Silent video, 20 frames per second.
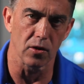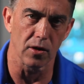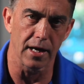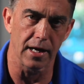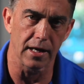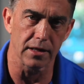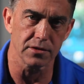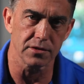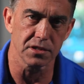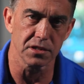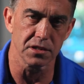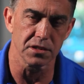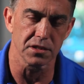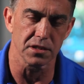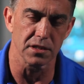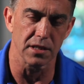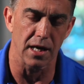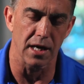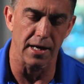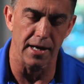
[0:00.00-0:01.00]
house. This
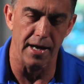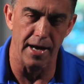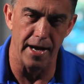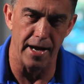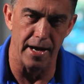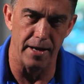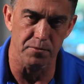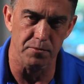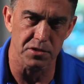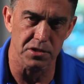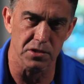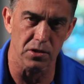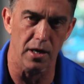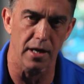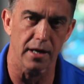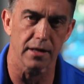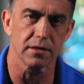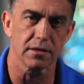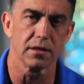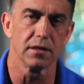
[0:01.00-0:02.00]
is not
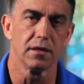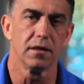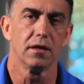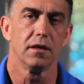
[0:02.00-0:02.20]
abstract.